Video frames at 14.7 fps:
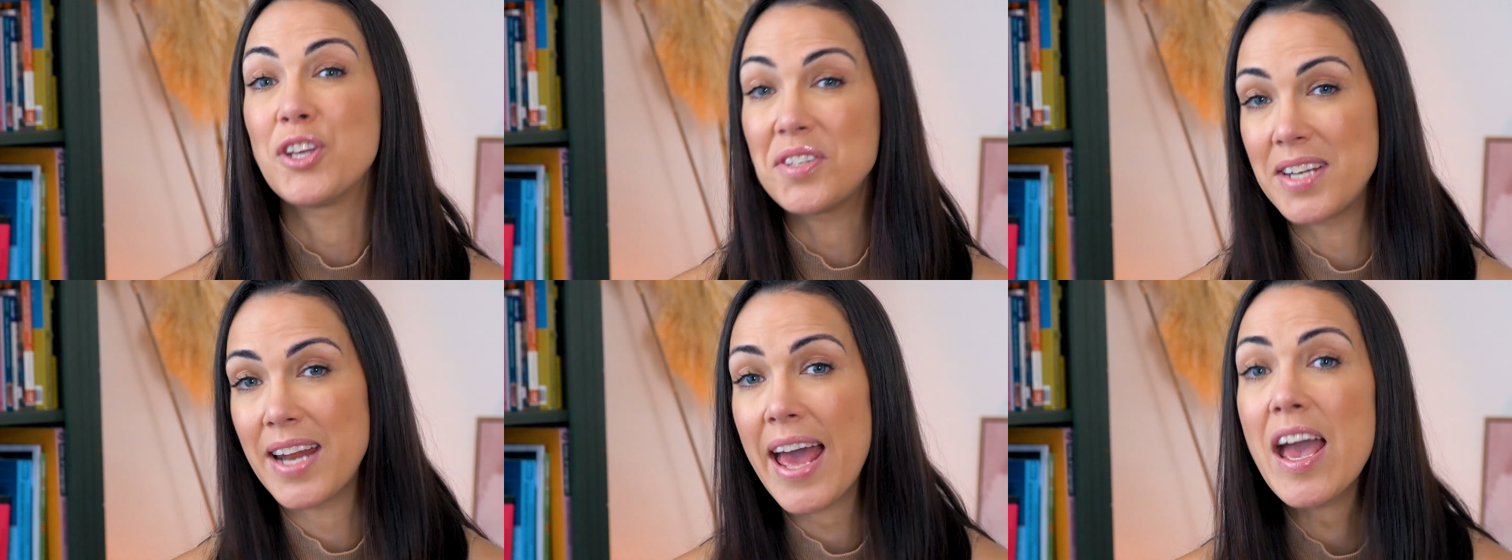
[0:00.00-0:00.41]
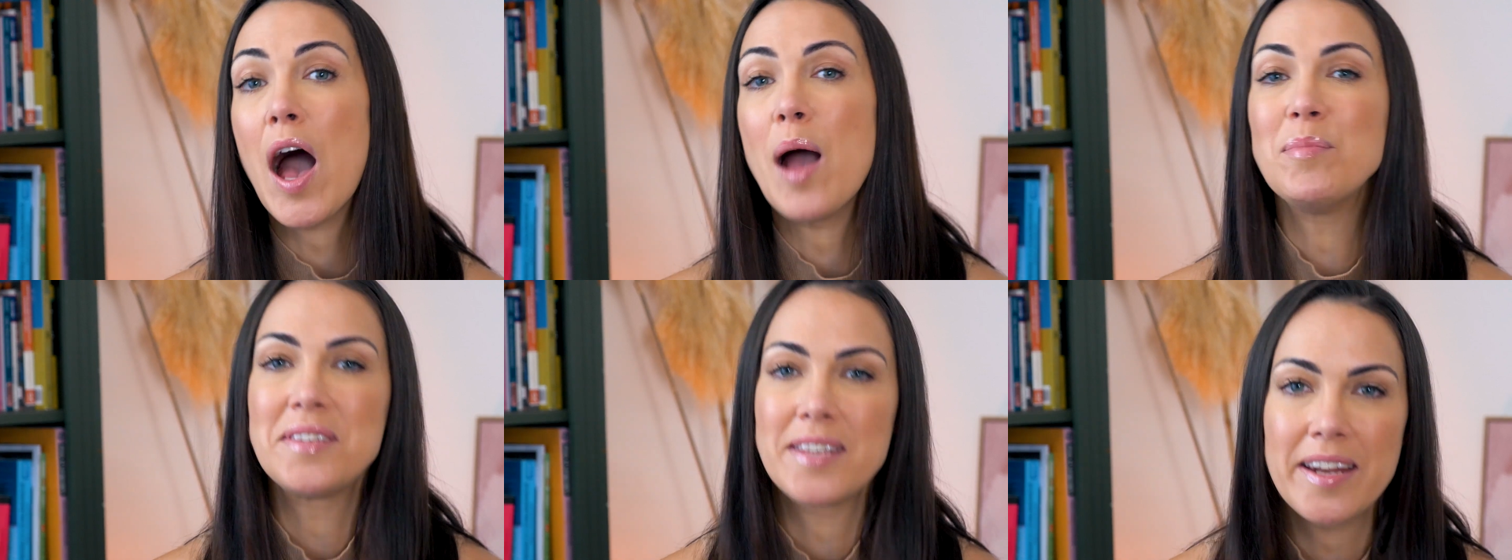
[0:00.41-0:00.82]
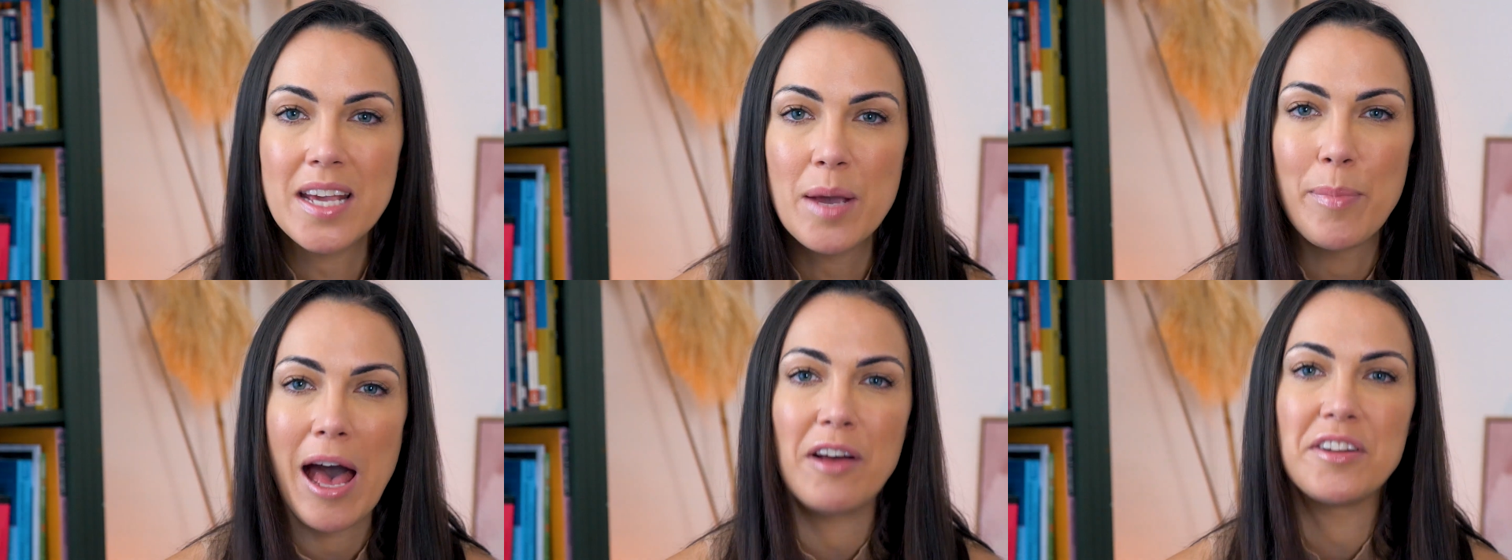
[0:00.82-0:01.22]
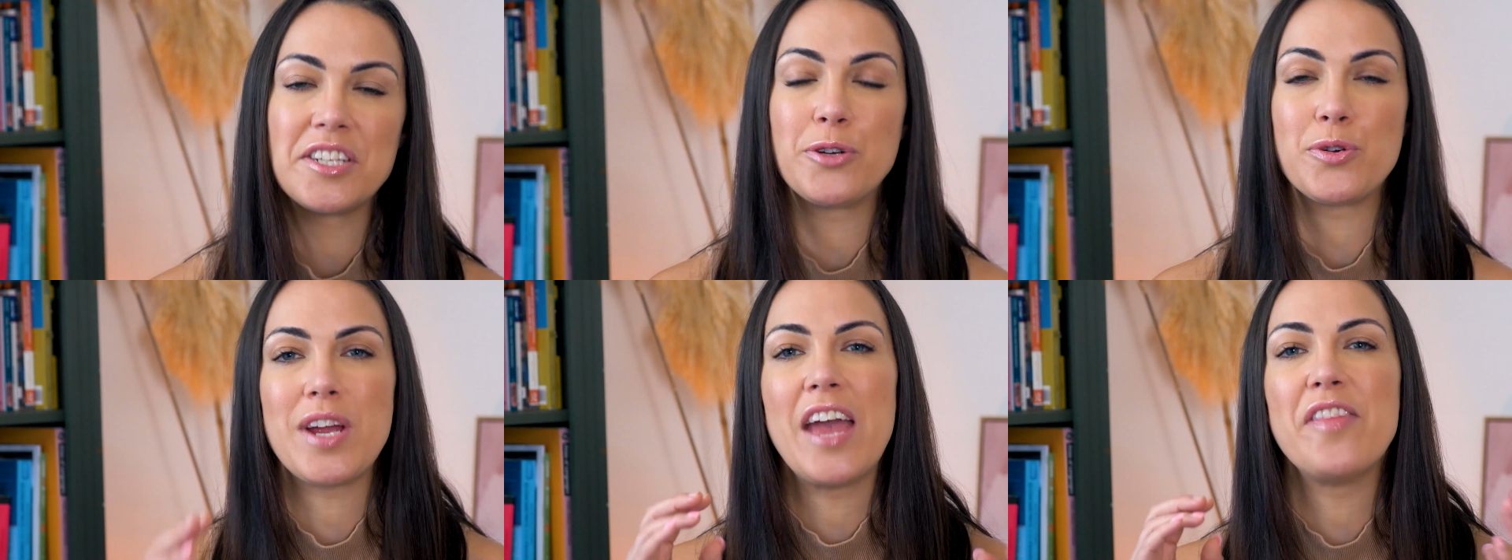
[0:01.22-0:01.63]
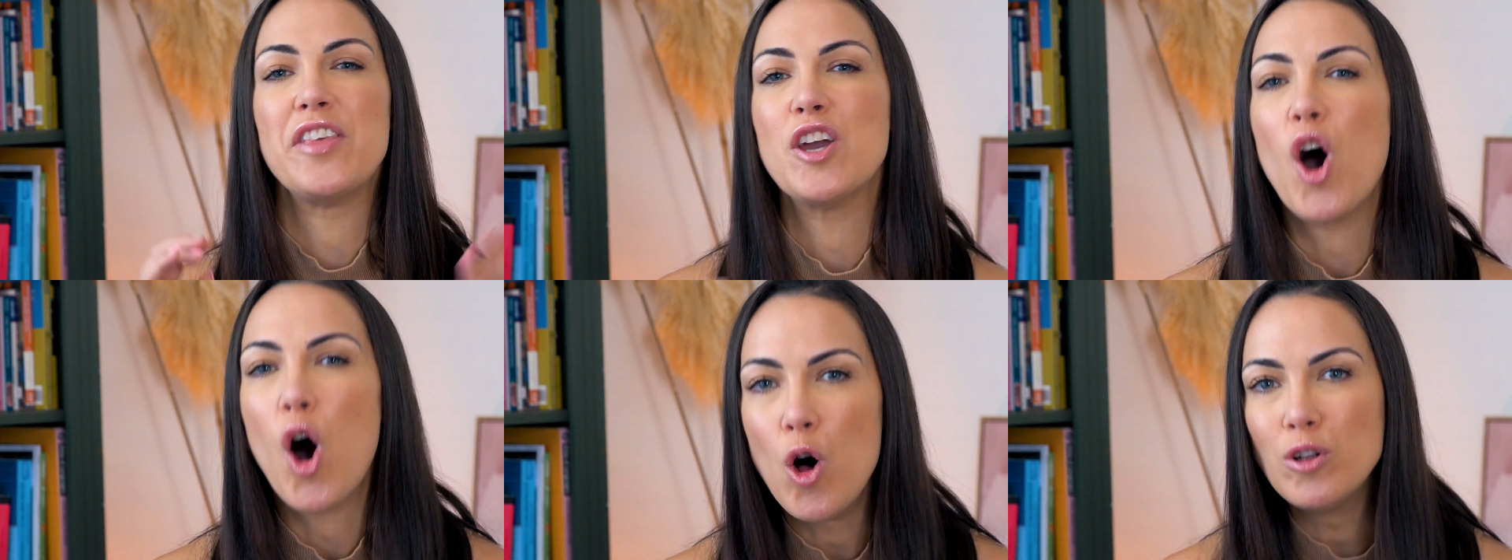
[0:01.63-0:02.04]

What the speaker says: So today I'm setting about to create the